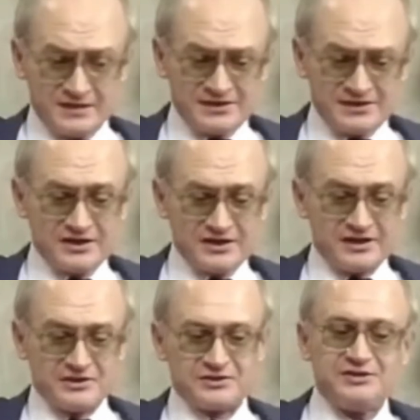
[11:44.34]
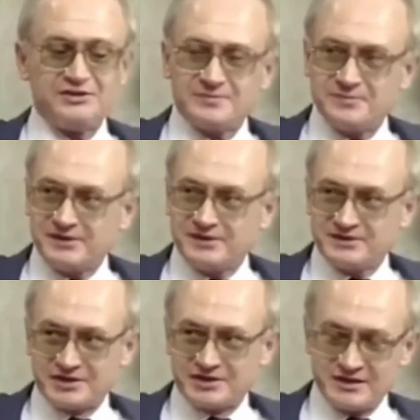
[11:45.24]
The next stage is
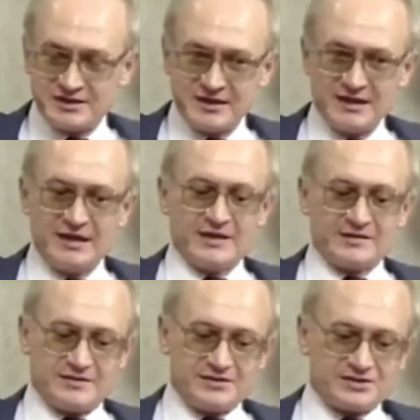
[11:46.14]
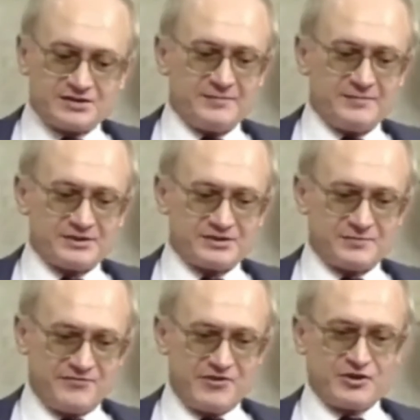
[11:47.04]
destabilization. This time,
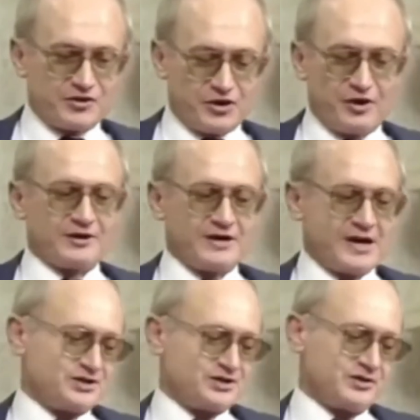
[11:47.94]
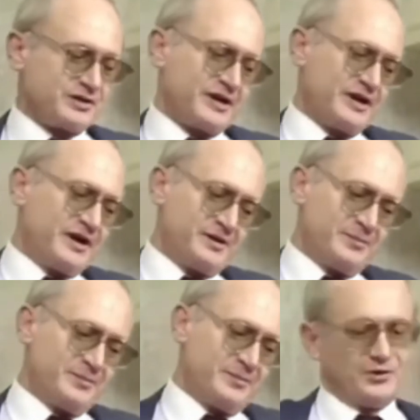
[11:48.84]
subverter does not care
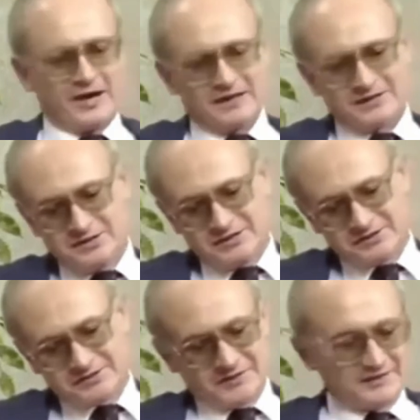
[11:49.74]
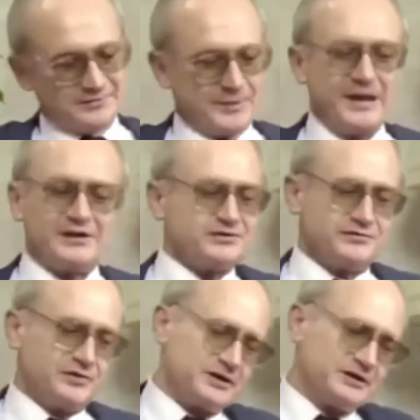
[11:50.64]
about your ideas and the
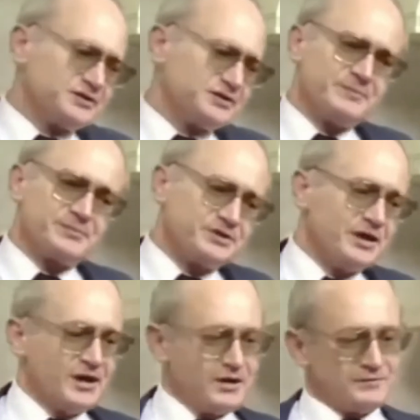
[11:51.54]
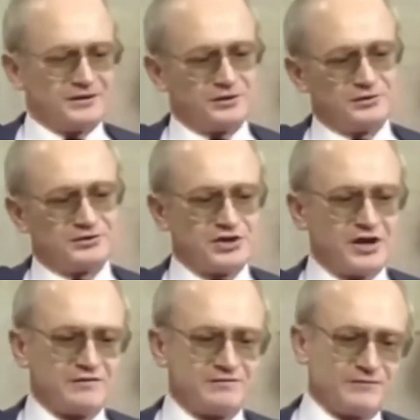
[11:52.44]
patterns of your consumption. Whether you eat
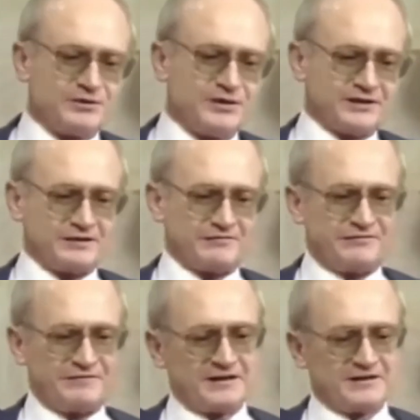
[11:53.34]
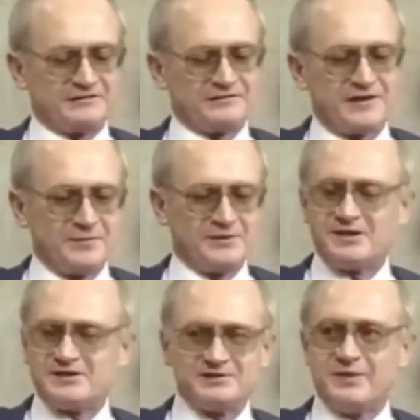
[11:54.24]
junk food and get fat and
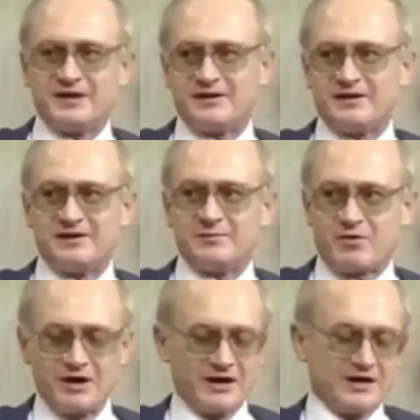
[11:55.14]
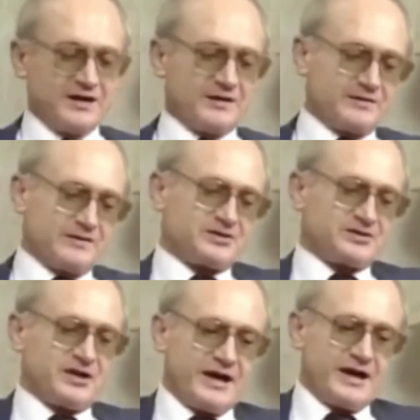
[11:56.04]
flabby doesn't matter anymore.
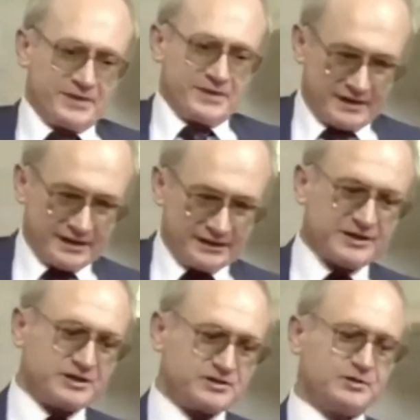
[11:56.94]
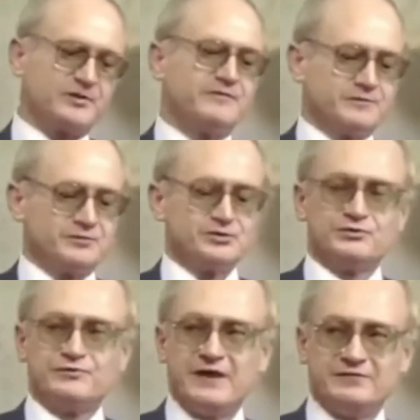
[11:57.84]
This time, and it takes only from
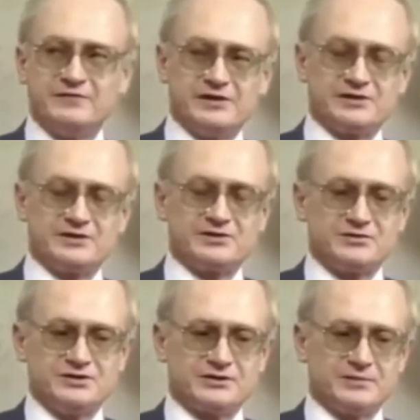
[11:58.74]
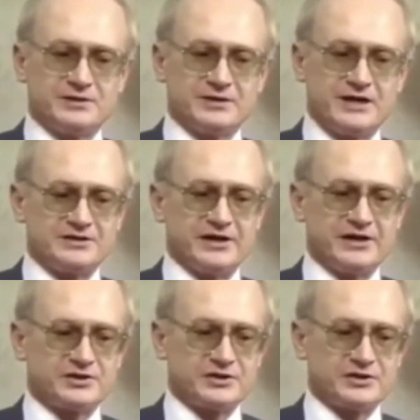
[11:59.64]
two to five years to destabilize a